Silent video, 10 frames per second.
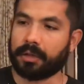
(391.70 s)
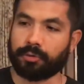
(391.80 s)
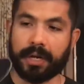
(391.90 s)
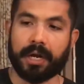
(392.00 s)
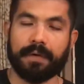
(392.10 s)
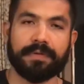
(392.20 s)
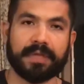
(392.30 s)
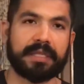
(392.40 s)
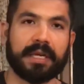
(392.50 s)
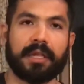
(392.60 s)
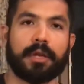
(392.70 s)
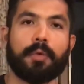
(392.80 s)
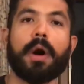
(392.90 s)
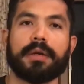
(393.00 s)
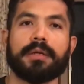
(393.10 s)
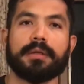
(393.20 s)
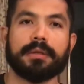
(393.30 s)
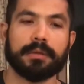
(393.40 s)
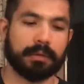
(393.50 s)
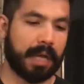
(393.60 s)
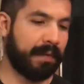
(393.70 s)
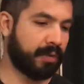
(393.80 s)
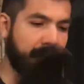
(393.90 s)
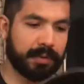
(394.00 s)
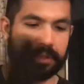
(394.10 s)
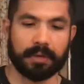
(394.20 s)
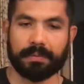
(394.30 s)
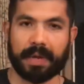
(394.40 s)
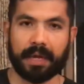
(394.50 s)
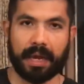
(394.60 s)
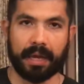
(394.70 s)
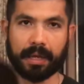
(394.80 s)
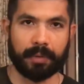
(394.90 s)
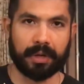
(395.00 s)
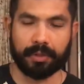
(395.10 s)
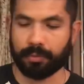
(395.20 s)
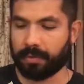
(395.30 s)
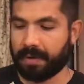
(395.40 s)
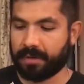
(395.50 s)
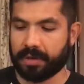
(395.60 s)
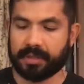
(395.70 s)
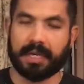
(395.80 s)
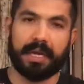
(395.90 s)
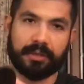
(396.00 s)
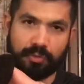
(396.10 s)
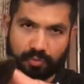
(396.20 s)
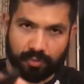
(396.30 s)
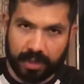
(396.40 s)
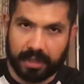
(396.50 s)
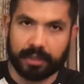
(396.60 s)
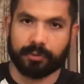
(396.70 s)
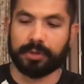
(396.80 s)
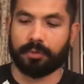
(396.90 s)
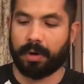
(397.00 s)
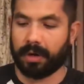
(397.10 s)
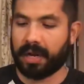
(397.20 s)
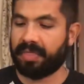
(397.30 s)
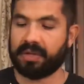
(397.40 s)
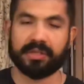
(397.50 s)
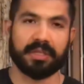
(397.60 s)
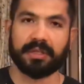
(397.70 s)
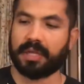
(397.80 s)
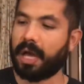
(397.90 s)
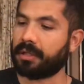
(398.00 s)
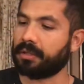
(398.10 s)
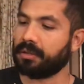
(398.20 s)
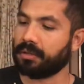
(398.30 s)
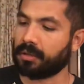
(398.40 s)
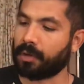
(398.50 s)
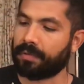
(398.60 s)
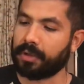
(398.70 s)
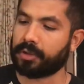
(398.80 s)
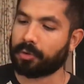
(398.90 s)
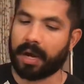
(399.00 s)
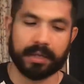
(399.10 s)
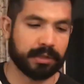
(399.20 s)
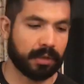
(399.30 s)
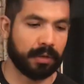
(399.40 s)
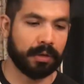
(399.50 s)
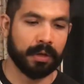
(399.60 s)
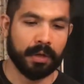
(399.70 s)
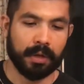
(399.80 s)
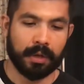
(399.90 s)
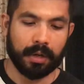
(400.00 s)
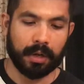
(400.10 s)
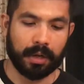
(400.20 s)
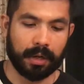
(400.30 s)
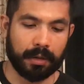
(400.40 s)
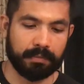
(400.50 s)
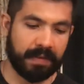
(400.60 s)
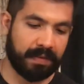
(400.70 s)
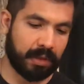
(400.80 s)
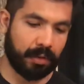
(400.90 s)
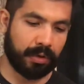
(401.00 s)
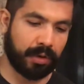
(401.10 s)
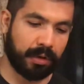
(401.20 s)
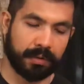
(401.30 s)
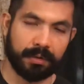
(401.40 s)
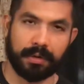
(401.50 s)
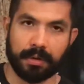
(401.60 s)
Trade-off, they take a lot of water. After I was done with my hike, I waded through rivers. I had to really squeeze the water, and they're still not very dry. So even though they're